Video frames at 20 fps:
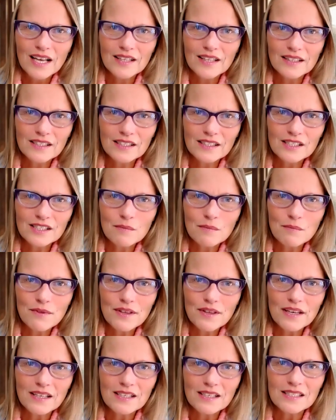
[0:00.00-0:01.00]
And then
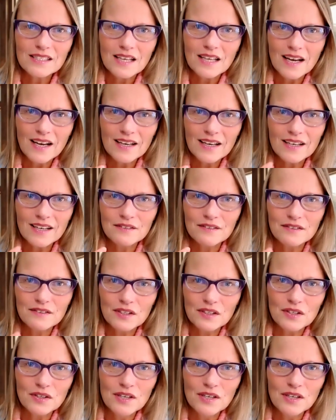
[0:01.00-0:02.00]
something inside of
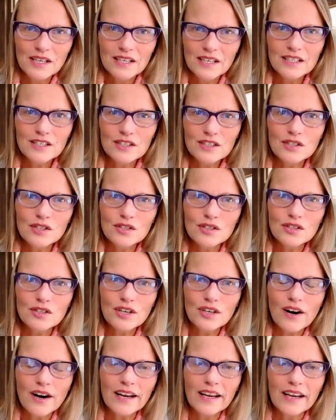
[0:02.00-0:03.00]
you is
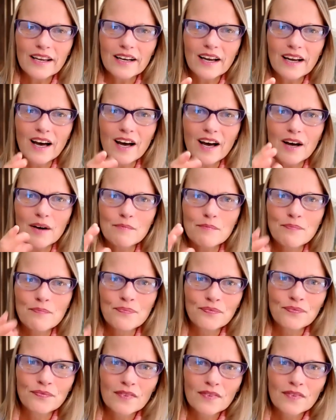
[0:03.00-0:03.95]
stirring it up